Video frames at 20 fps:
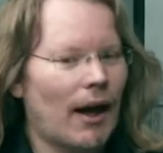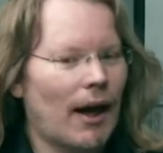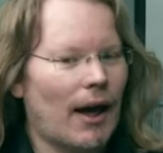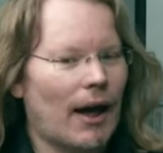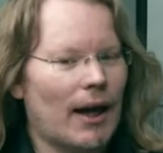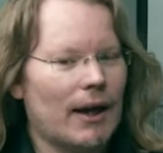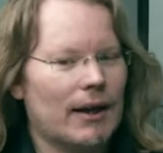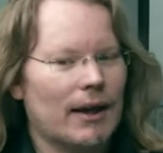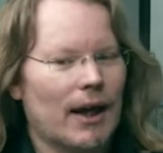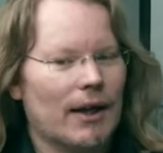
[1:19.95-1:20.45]

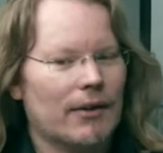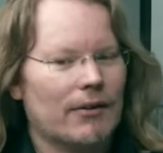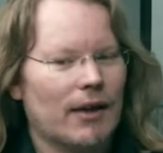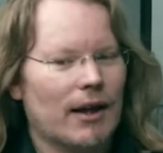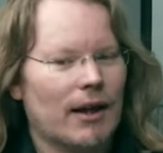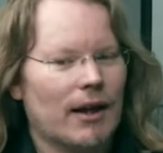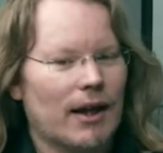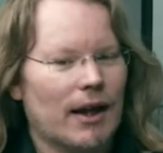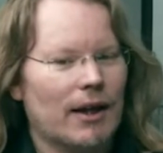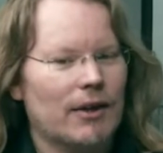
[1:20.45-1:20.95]
And I
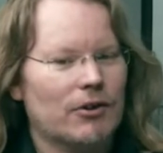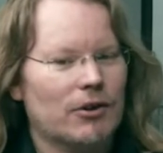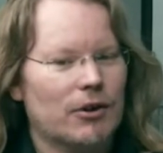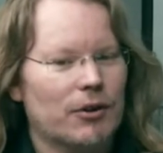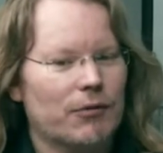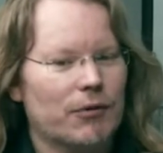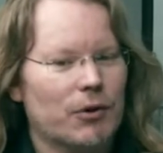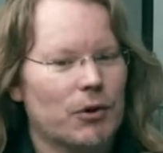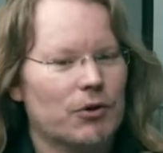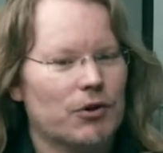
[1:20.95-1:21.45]
think into
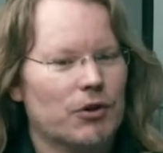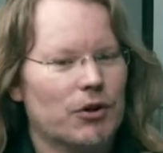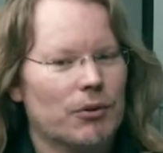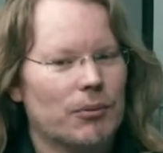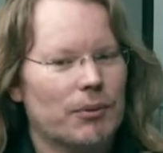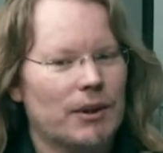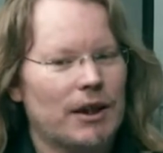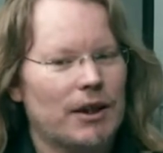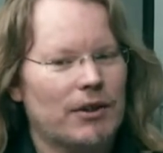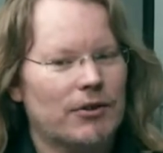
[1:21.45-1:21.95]
the
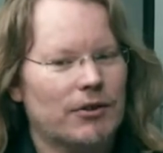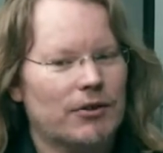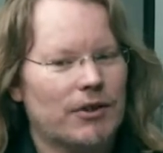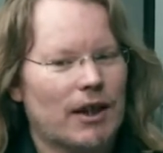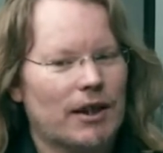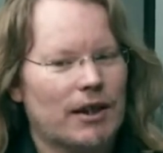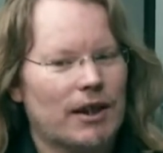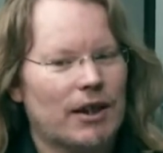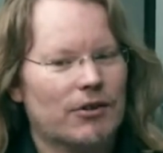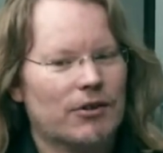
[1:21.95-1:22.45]
future we need to
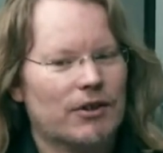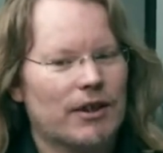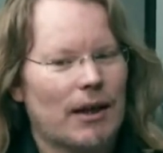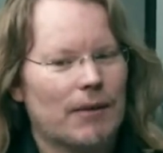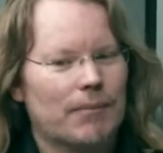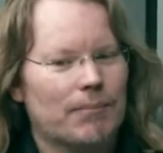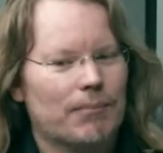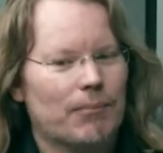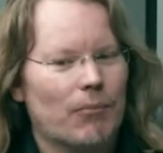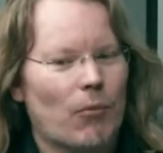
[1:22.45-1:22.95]
take the
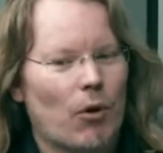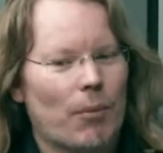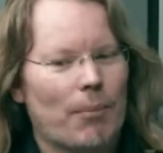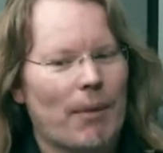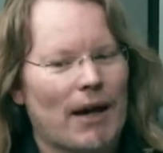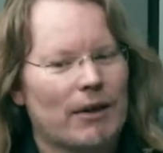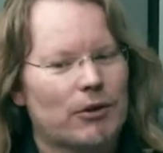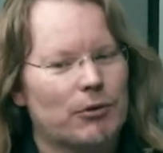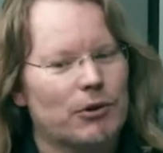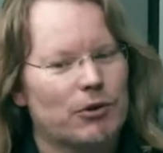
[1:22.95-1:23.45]
internet more
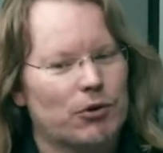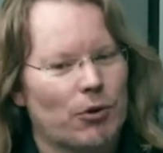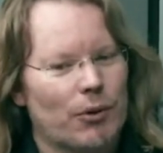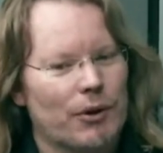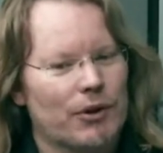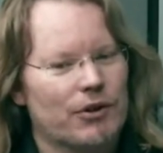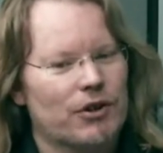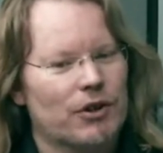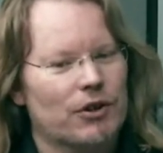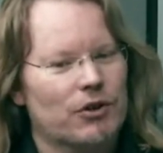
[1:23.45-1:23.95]
back to its
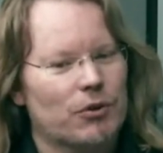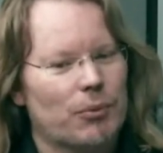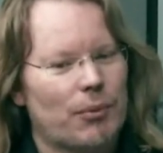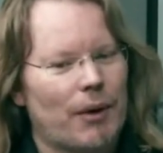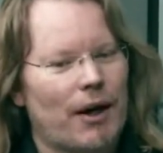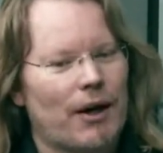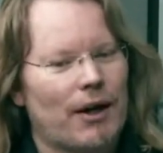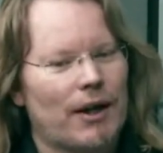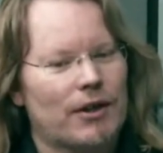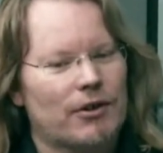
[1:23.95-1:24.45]
origins,
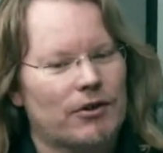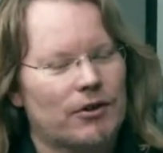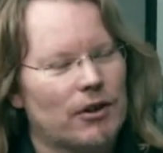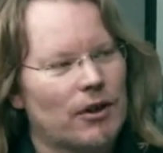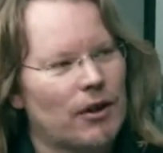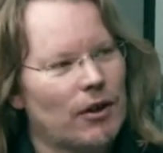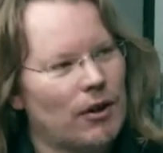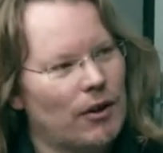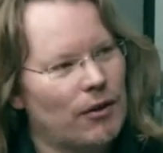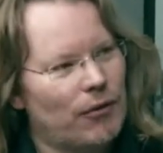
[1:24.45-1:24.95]
where it's
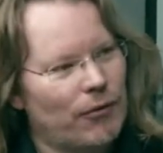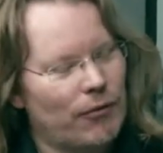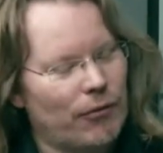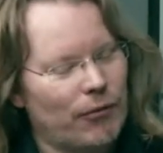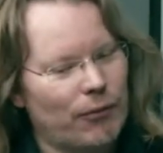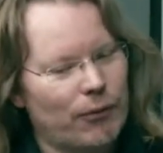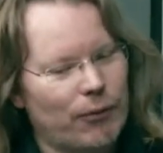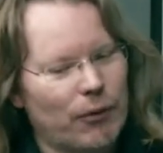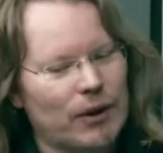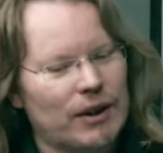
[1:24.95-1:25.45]

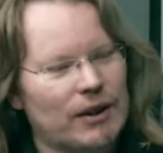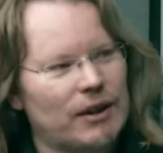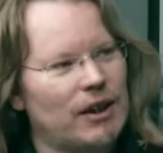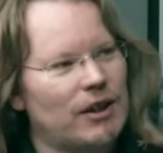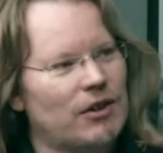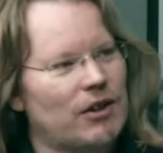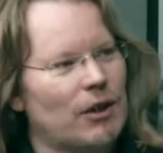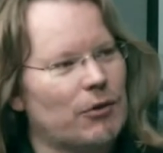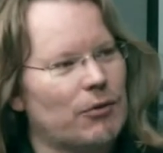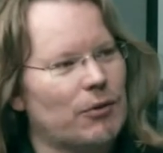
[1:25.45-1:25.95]
fully
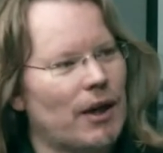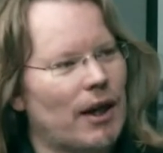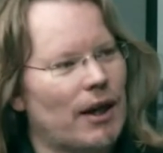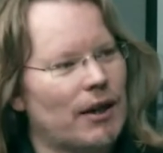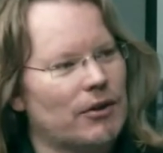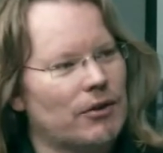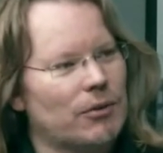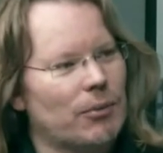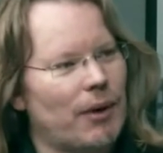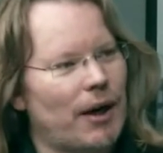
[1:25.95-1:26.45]

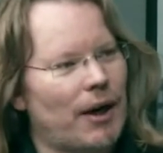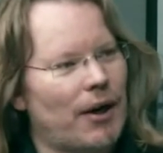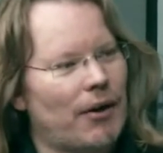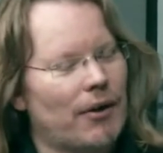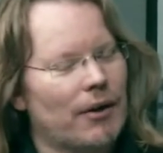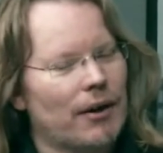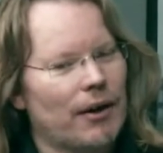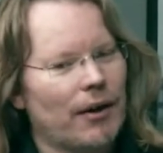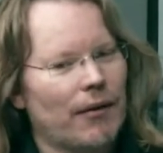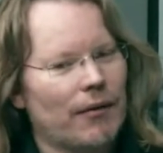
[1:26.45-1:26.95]
decentralized,
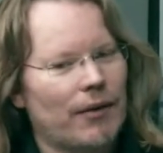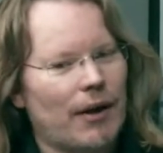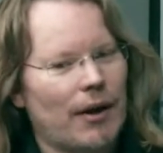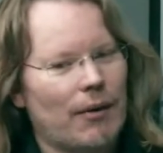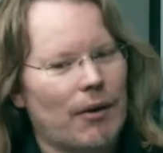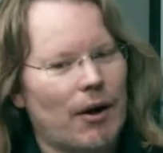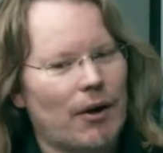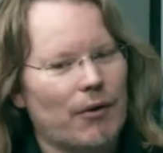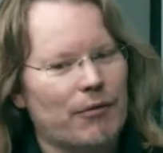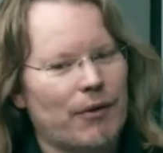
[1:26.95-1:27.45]
where
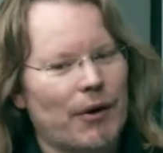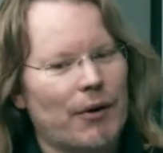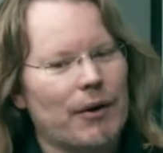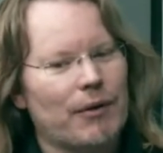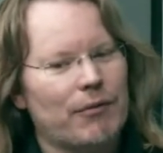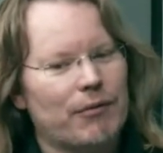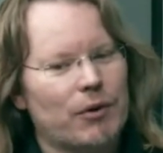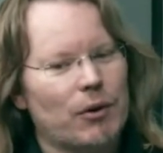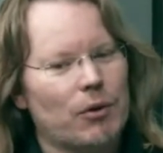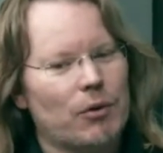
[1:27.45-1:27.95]
there are
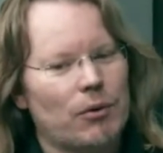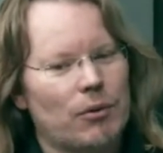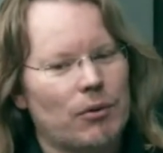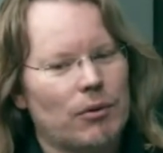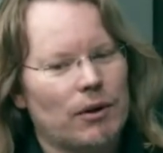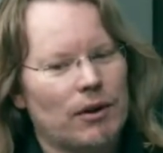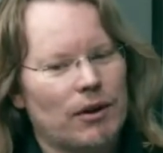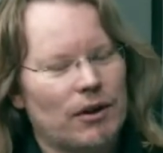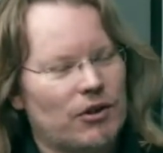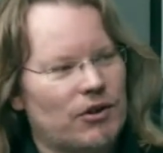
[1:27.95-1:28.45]
very
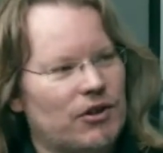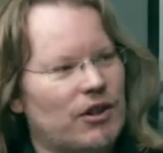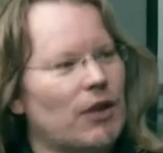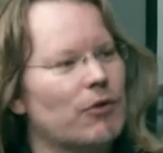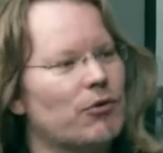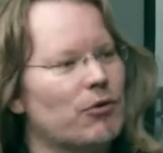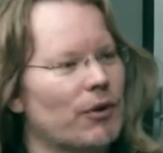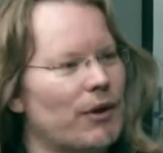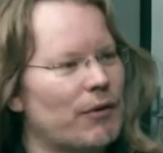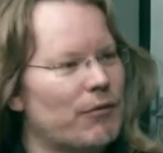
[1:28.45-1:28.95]
few
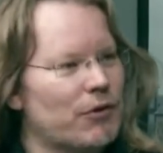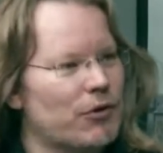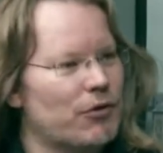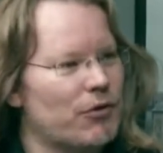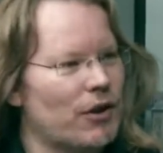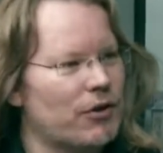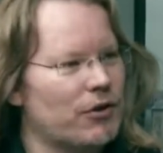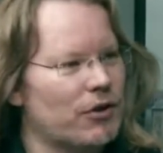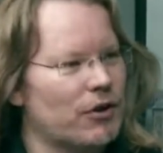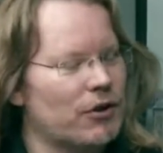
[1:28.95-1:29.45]
central
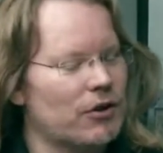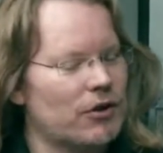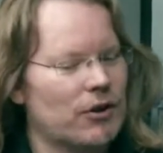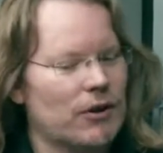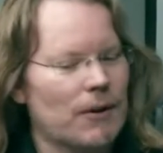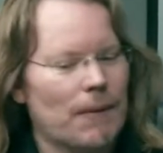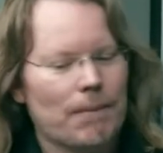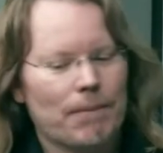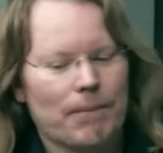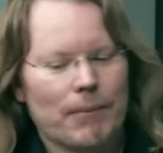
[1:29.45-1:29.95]
infrastructures.